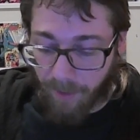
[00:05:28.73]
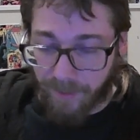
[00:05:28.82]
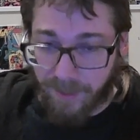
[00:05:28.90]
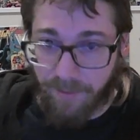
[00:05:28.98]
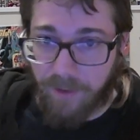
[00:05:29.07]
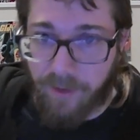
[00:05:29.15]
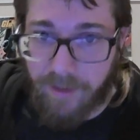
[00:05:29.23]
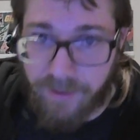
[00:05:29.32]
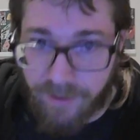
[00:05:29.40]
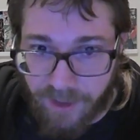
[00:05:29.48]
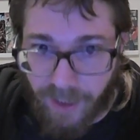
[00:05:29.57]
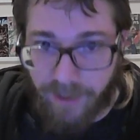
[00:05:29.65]
but that really
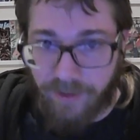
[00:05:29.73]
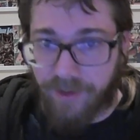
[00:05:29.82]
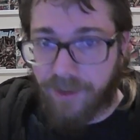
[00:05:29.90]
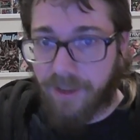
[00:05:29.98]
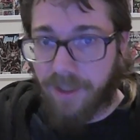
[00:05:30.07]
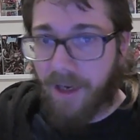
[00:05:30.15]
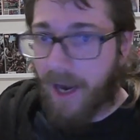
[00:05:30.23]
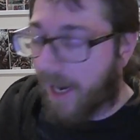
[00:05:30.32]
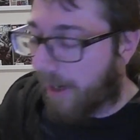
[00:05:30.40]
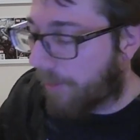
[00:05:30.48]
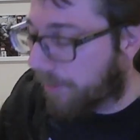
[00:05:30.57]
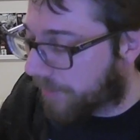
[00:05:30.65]
doesn't change
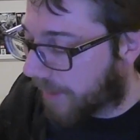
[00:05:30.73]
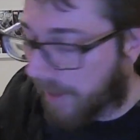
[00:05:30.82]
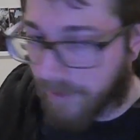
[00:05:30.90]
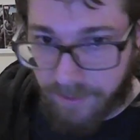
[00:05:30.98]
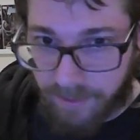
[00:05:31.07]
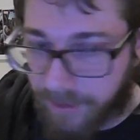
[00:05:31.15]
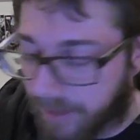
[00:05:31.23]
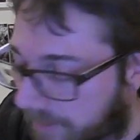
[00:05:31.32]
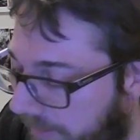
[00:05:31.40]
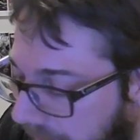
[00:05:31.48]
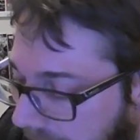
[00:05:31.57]
how you sound. It's